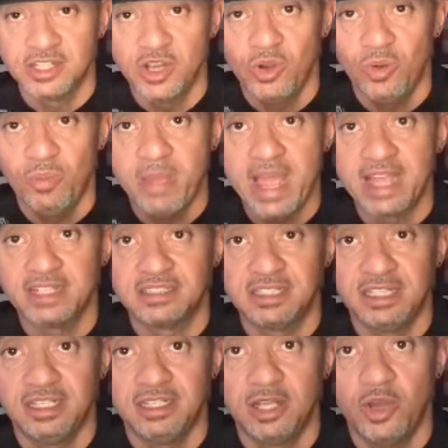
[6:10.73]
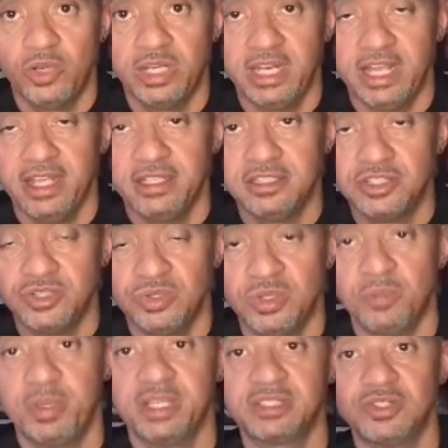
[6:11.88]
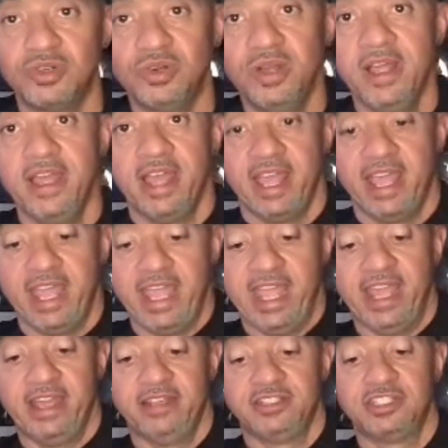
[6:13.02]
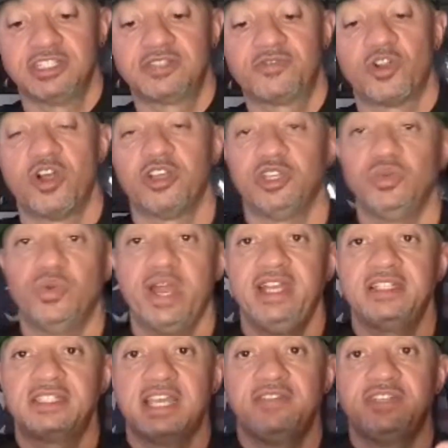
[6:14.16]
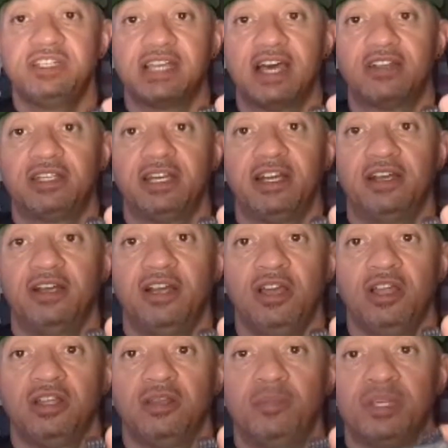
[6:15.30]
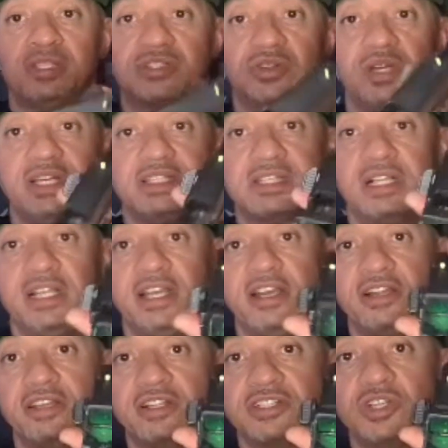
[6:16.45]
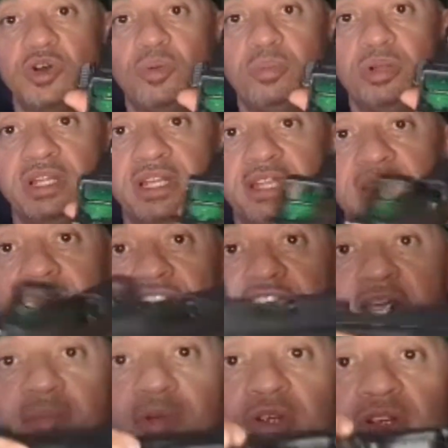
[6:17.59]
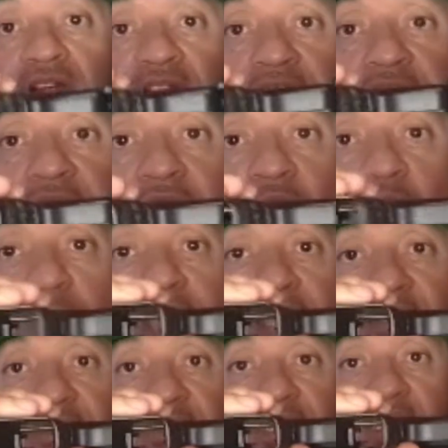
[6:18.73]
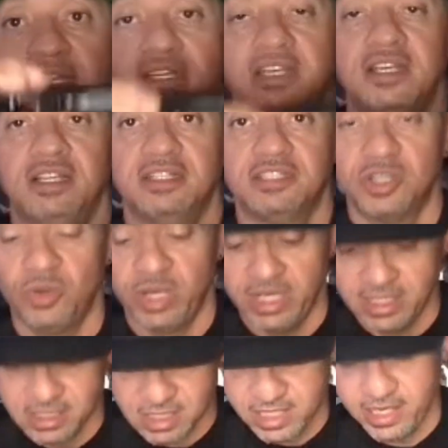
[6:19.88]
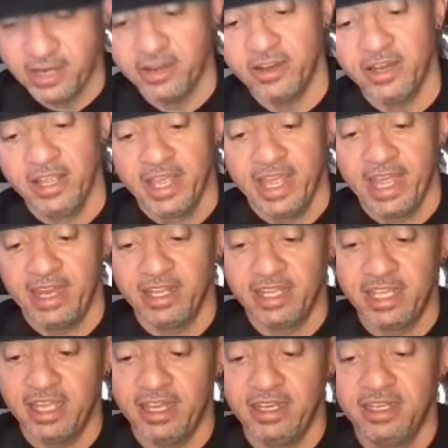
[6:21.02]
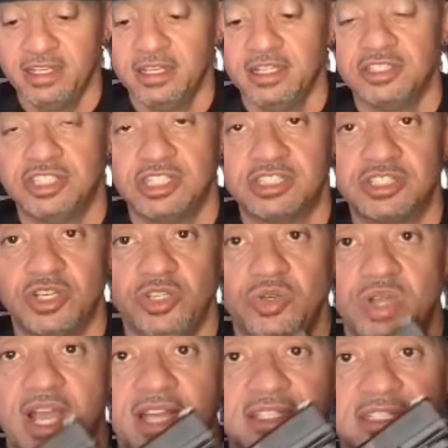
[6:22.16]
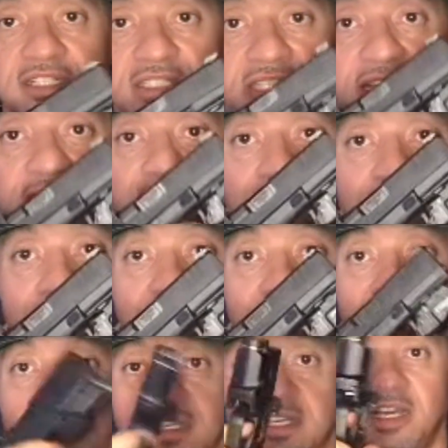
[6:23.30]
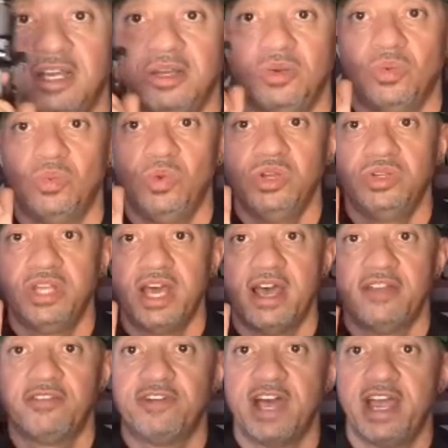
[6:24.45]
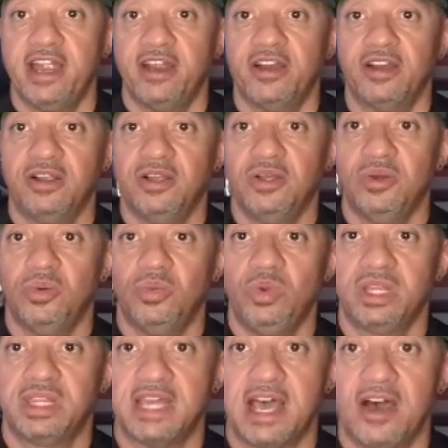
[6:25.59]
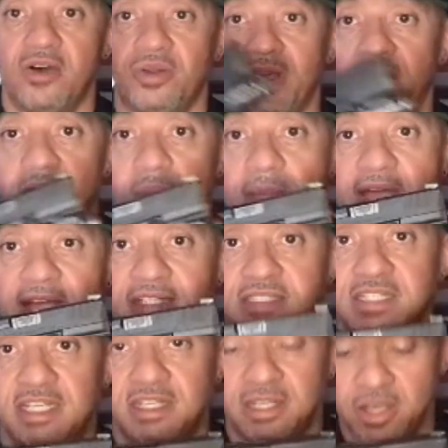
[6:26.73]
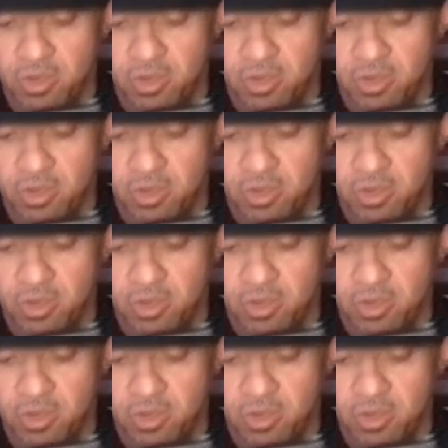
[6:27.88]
no magazine loaded into the pistol. And just for all you range safeties out there, the pistol is clear. There's no bullet in the chamber, no magazine, so it is clear. And again, just so you guys can see, the gun will not fire without a magazine